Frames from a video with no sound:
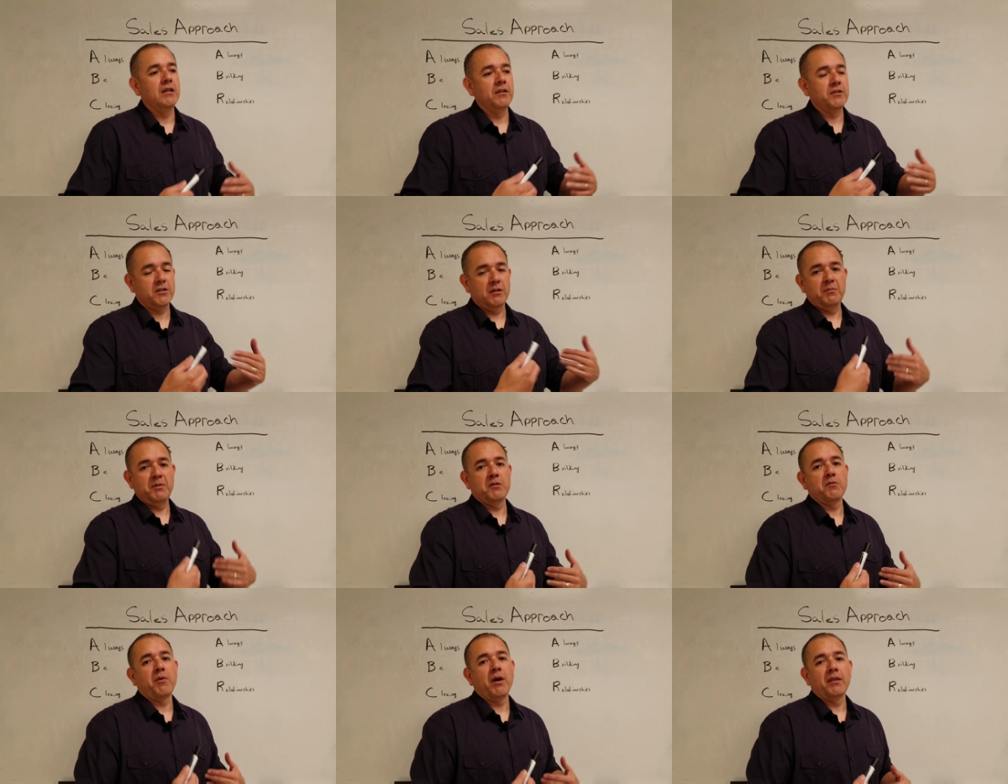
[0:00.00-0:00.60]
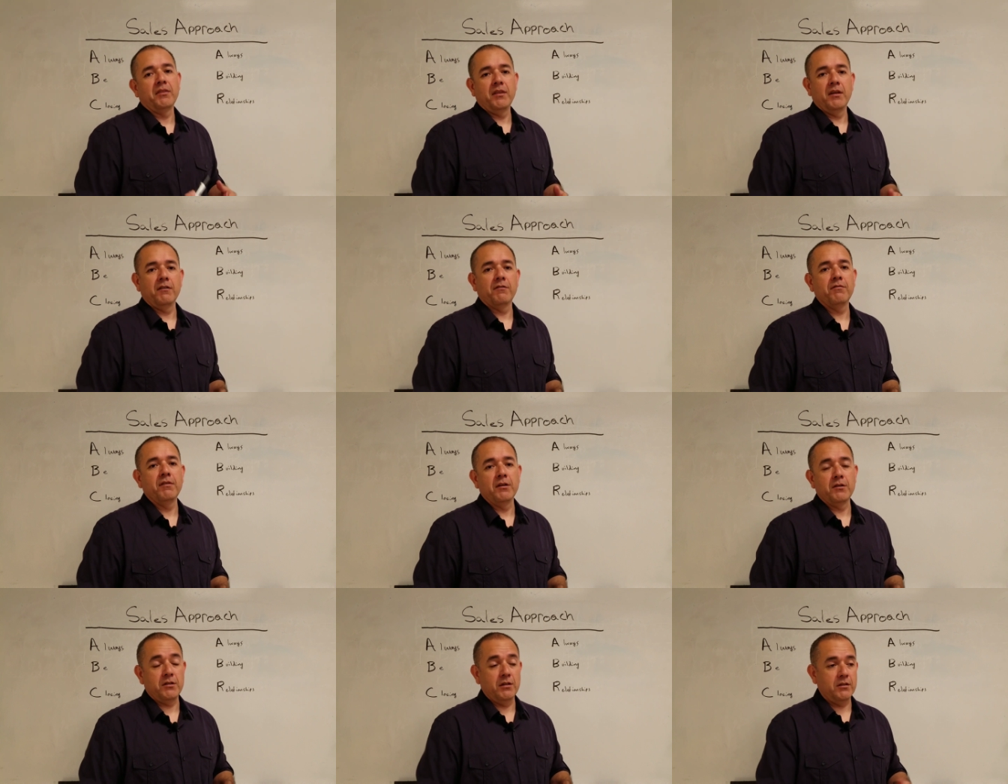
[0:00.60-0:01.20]
it's going to be the right thing.
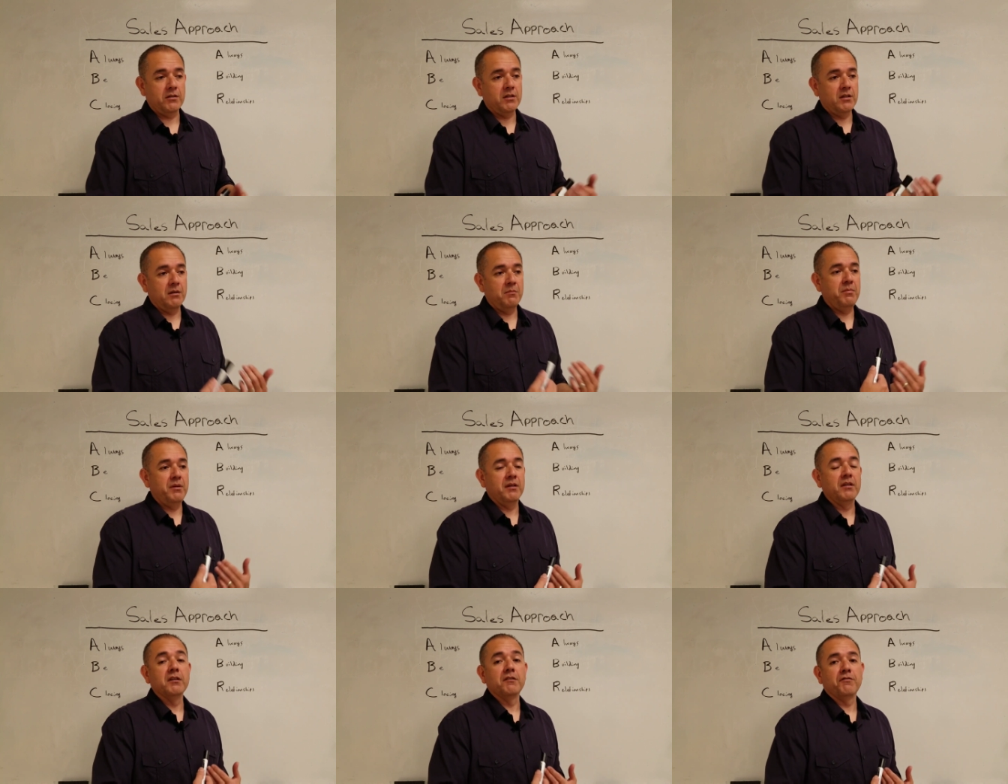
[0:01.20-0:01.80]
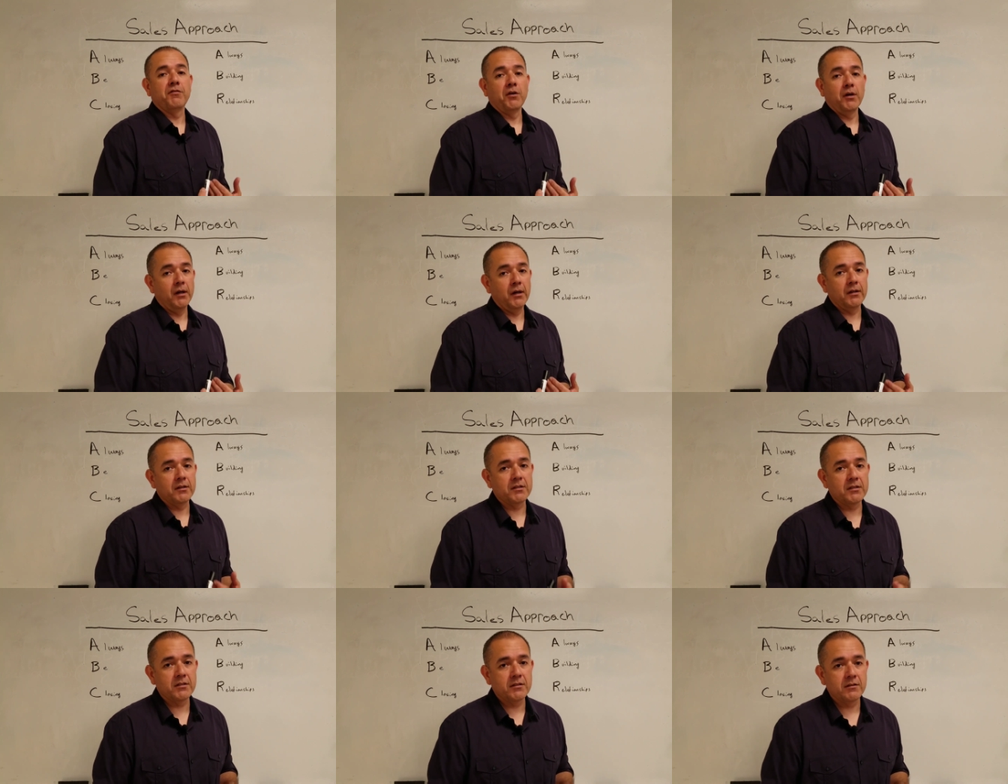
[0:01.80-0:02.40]
It's going to be good for
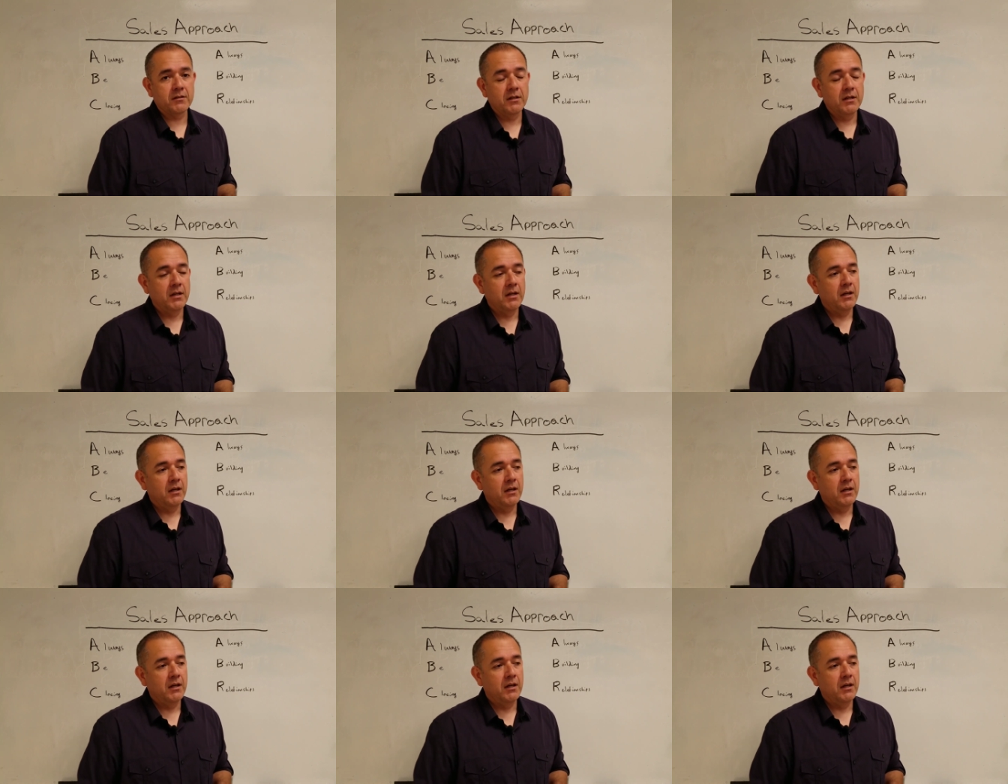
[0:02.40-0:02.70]
us.